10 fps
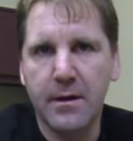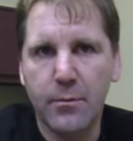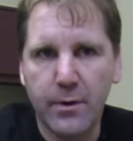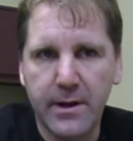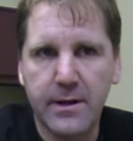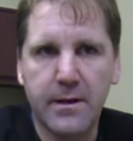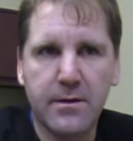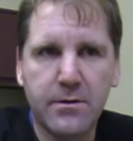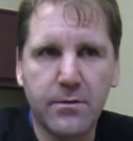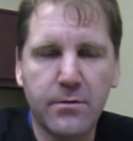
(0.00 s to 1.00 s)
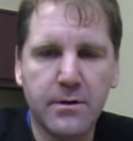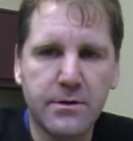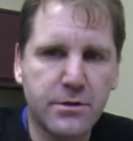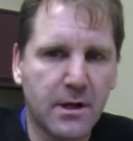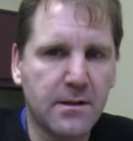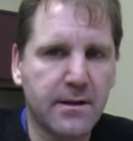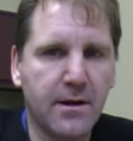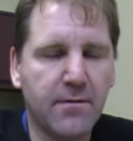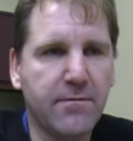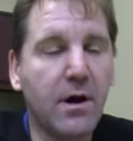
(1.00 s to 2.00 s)
Randy Couture and Chuck
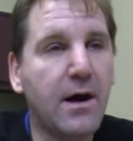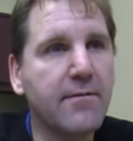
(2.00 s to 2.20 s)
Liddell fought,